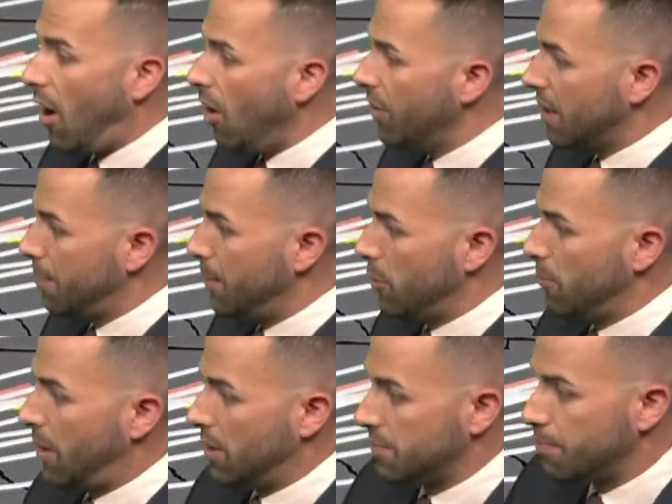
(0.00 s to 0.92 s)
all the computer
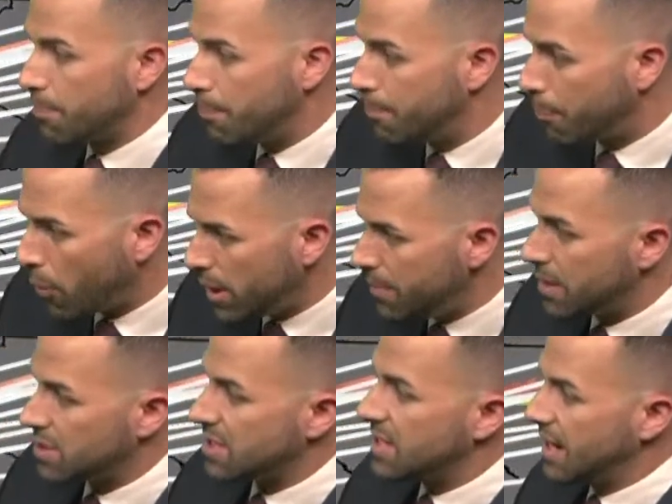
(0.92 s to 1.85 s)
models pretty
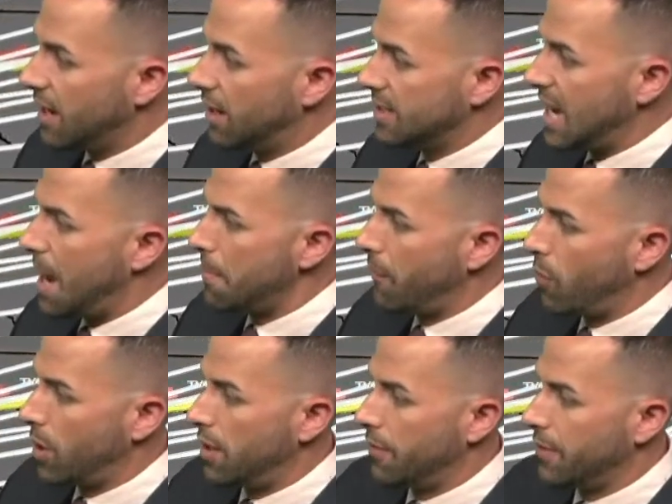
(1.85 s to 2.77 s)
much sitting on top of
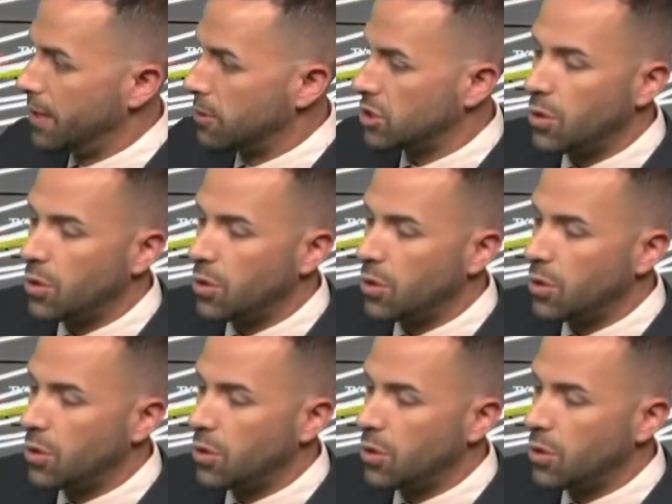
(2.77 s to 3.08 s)
one another here,